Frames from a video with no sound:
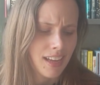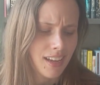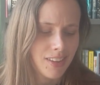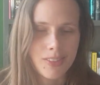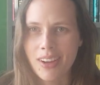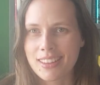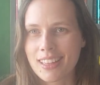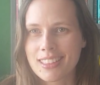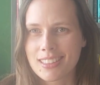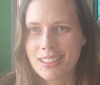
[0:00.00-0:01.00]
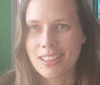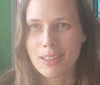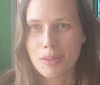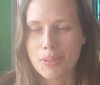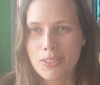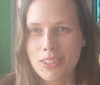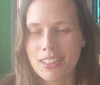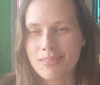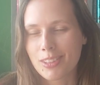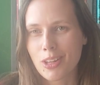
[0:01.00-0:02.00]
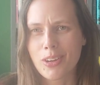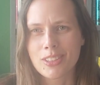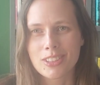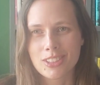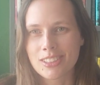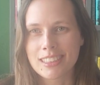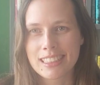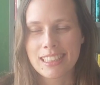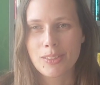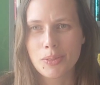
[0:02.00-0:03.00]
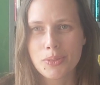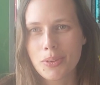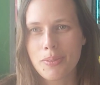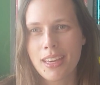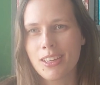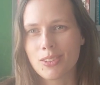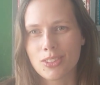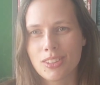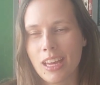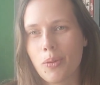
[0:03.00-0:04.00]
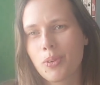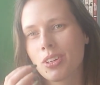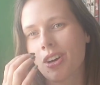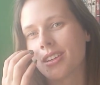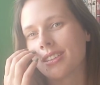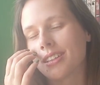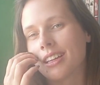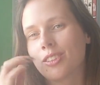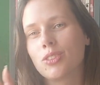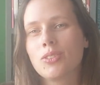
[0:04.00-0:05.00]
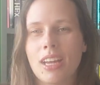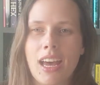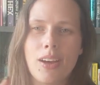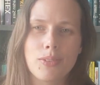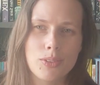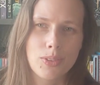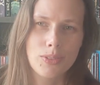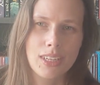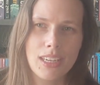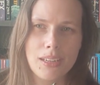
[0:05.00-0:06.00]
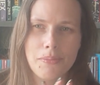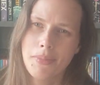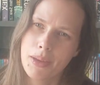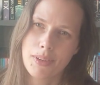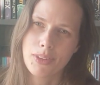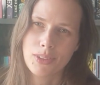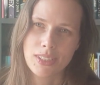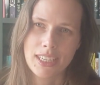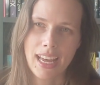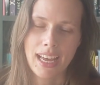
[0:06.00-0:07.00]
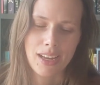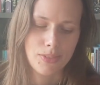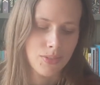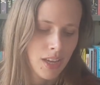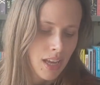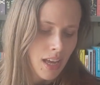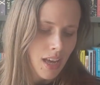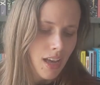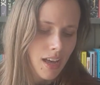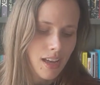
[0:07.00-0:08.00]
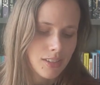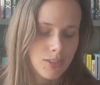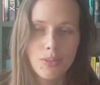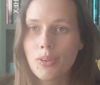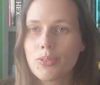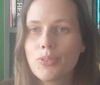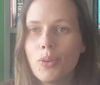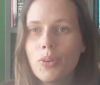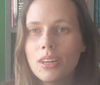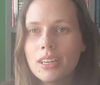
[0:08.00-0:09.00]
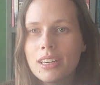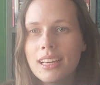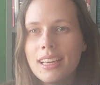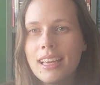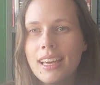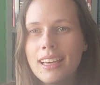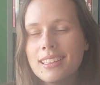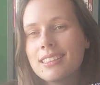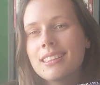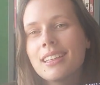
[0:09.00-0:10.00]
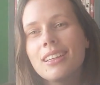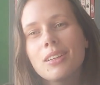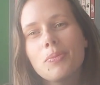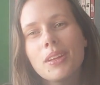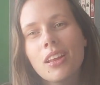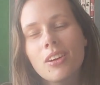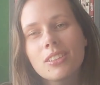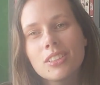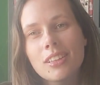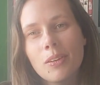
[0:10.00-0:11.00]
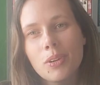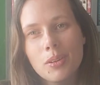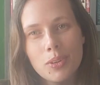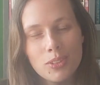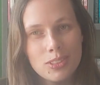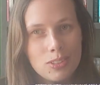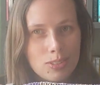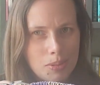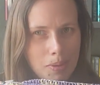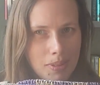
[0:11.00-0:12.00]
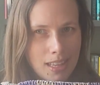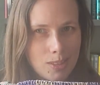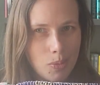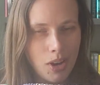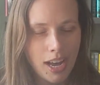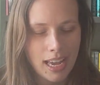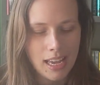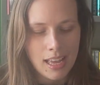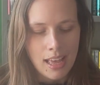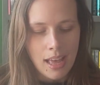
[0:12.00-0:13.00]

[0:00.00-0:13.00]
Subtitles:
the fact that it's on a little bit of a larger needle for me. Usually I work on like a 2.5 or 3, maybe 3.5. So a 4 is a little bit larger than what I'm used to, so maybe that's why.